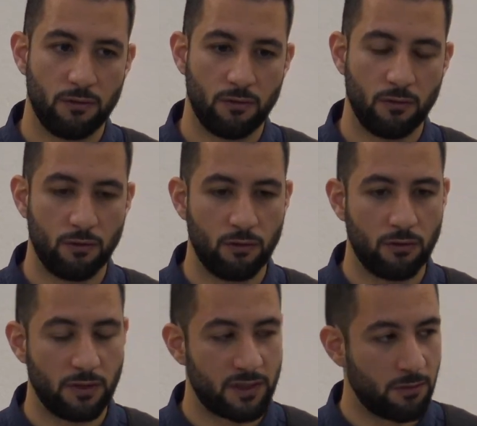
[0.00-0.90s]

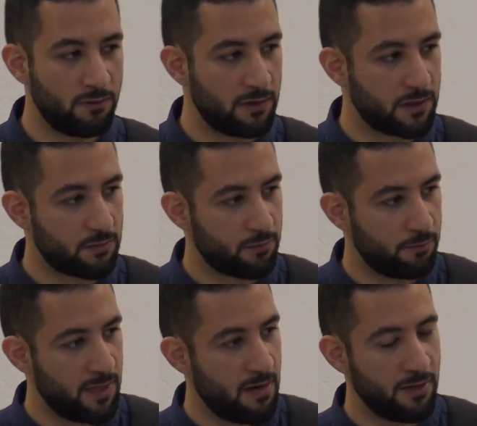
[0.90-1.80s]
Or is some of us
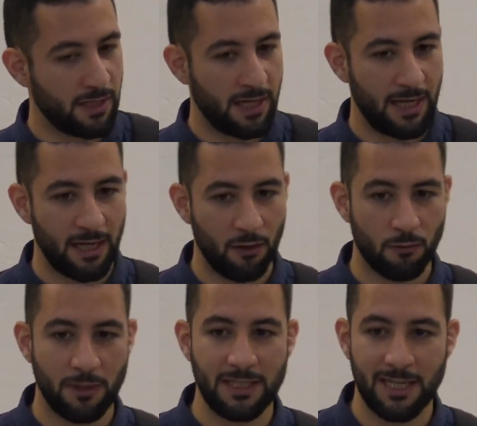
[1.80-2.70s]
preparing
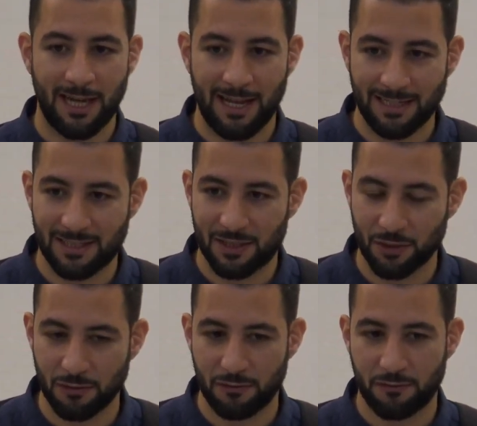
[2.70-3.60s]
already a list
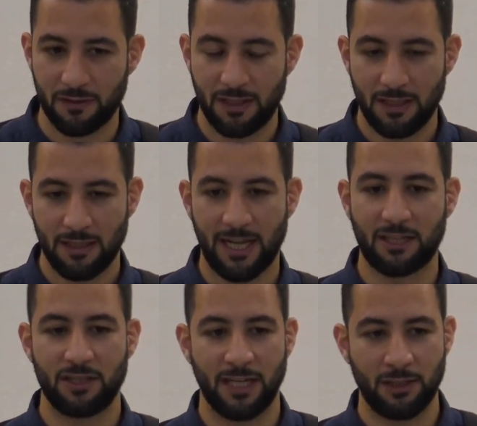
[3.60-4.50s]
of
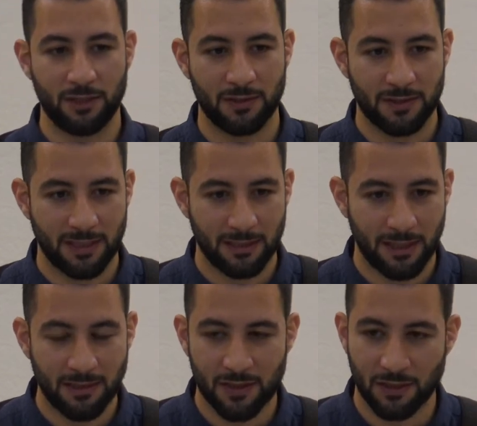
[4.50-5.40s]
accusations and
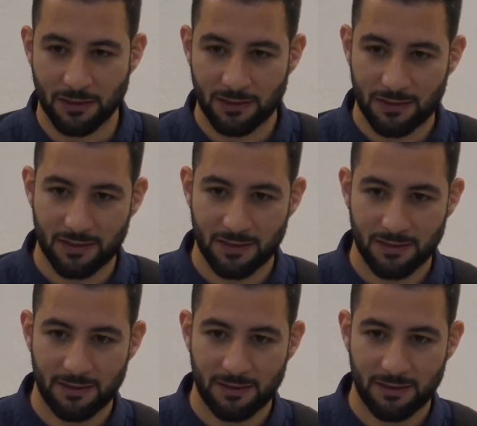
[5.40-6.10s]
insults